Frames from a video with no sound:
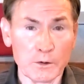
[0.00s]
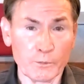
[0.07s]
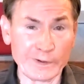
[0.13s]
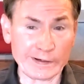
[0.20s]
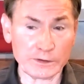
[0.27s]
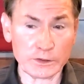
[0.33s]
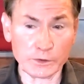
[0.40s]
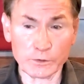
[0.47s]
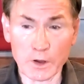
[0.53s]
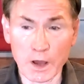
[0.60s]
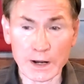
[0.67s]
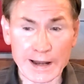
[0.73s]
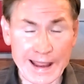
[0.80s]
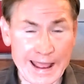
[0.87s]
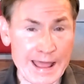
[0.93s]
We do
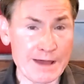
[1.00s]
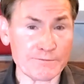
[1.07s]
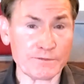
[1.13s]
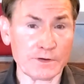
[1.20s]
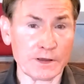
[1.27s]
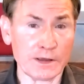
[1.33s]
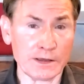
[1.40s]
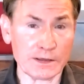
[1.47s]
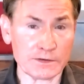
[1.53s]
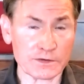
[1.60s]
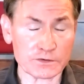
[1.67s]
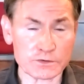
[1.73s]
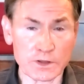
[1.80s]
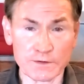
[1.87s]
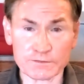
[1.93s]
not have
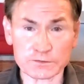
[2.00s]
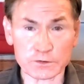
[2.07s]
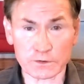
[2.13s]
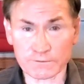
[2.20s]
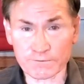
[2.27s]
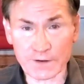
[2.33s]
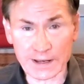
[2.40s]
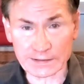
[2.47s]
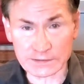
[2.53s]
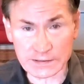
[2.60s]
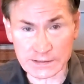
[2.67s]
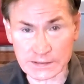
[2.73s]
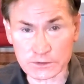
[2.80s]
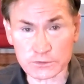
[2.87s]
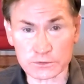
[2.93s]
enough certified
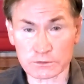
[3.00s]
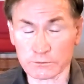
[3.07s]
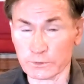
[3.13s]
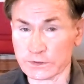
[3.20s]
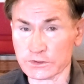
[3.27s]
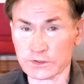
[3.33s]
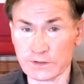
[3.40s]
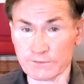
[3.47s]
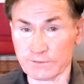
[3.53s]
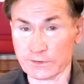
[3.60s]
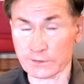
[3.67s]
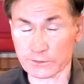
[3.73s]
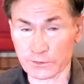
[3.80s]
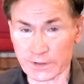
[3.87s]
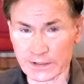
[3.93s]
teachers of which to even
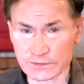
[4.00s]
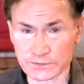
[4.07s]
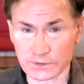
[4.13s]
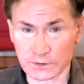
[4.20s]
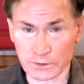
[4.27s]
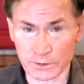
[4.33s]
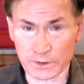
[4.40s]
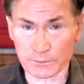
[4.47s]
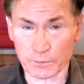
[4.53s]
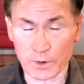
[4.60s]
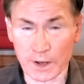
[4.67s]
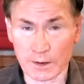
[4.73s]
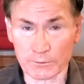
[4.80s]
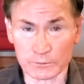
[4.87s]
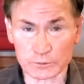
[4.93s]
address the current
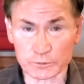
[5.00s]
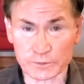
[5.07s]
problems,